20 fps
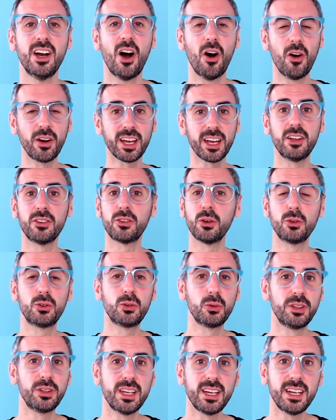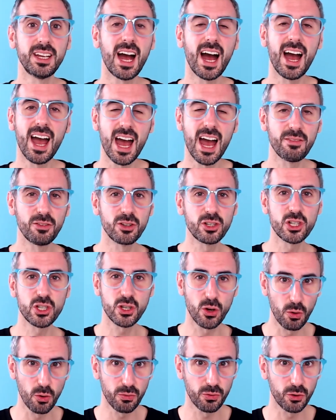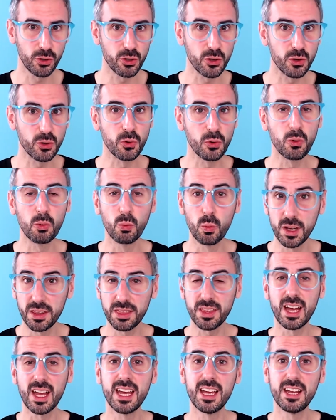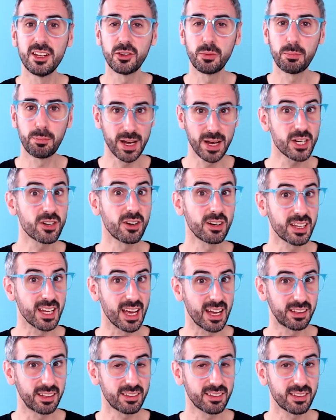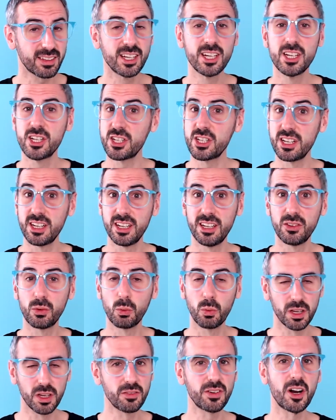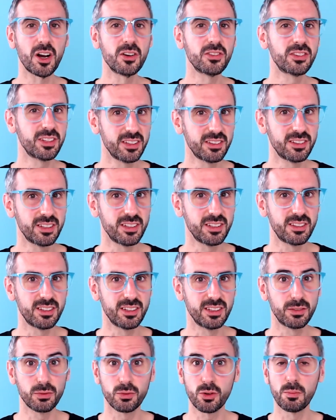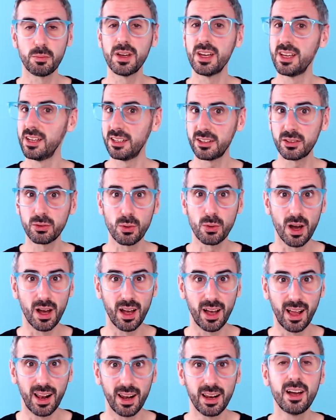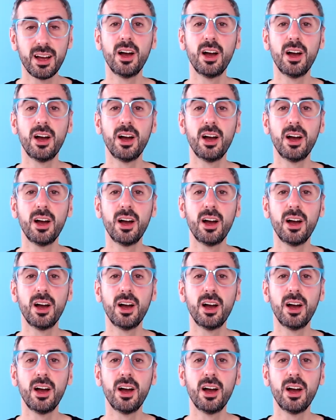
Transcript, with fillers: Okay, so today I have a show for you with a special guest. She is one of our CCCs from Israel.